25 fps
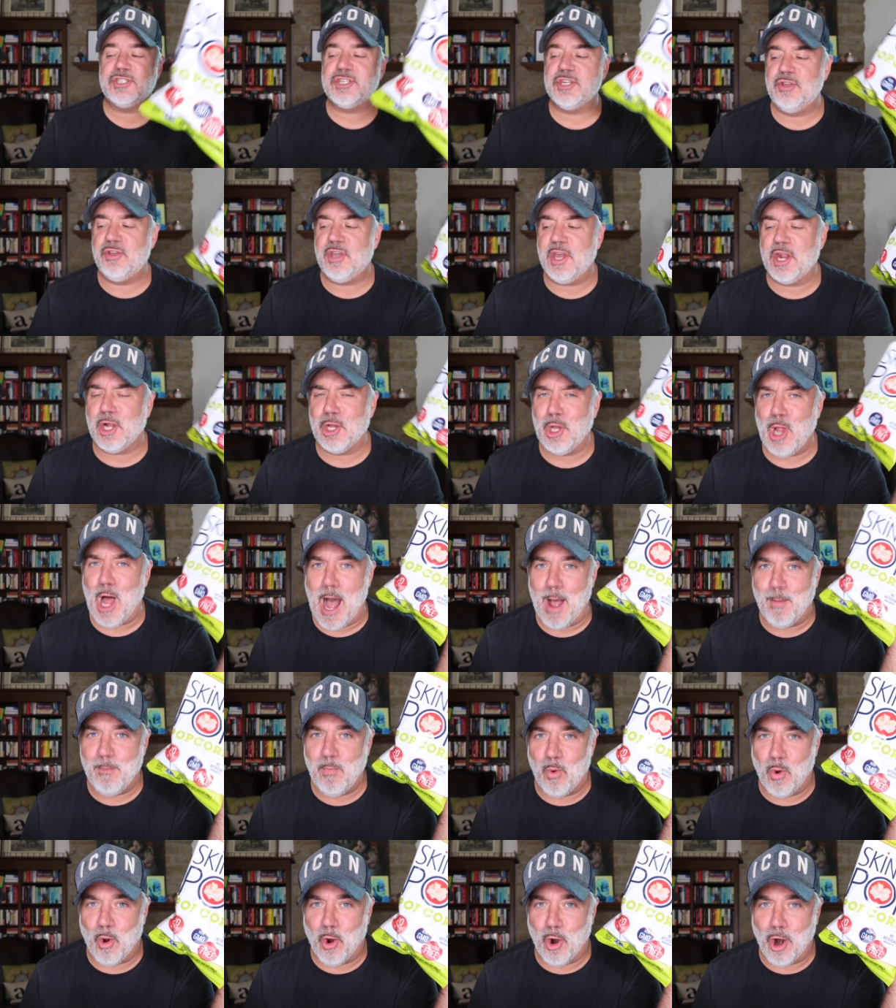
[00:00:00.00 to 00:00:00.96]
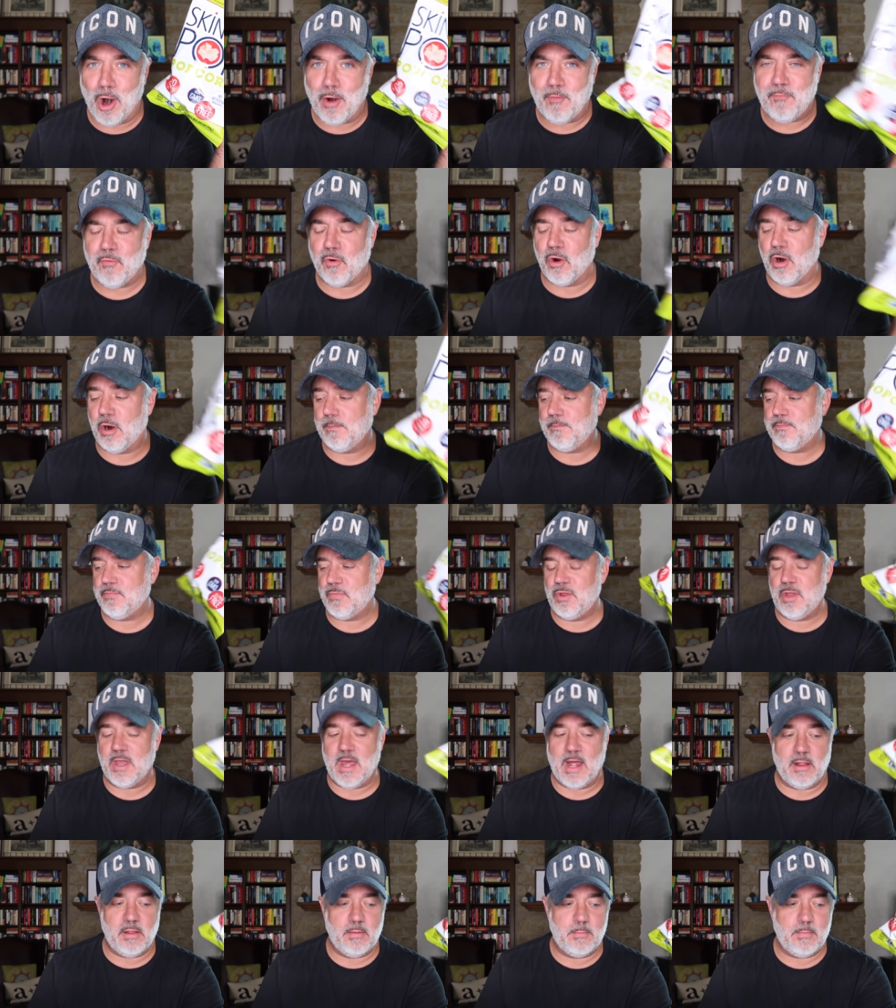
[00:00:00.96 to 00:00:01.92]
So you get a lot more for,
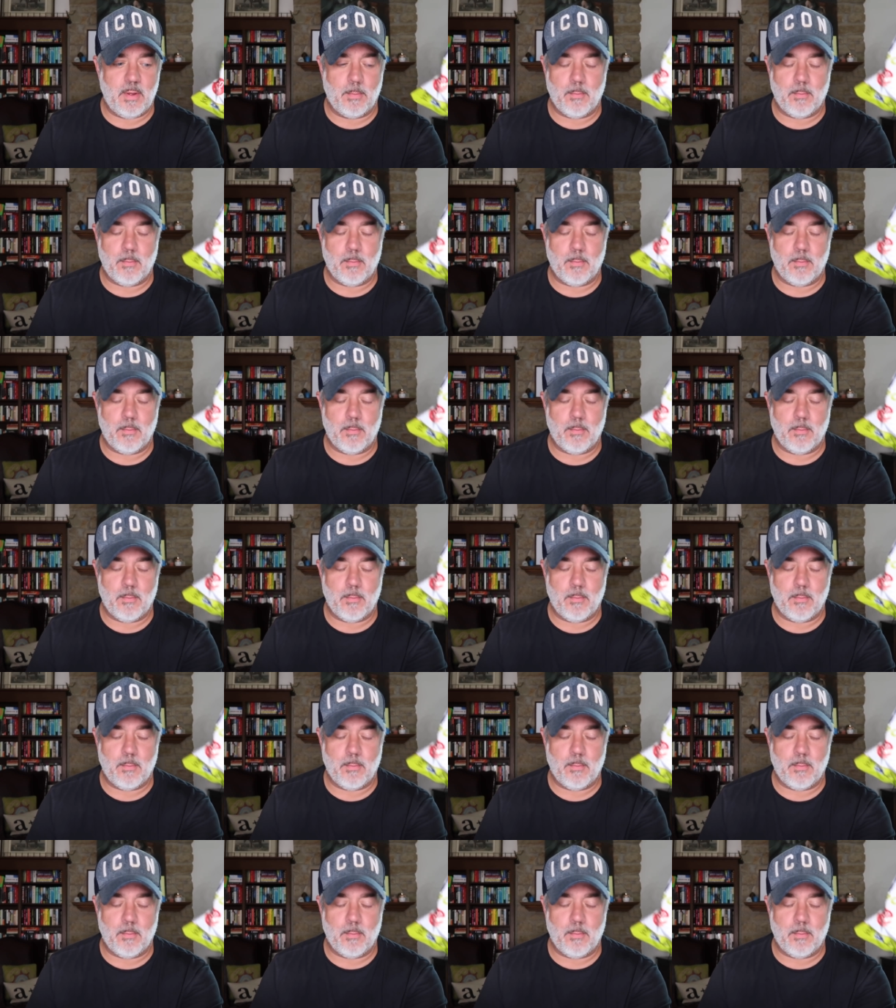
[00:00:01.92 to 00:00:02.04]
you got a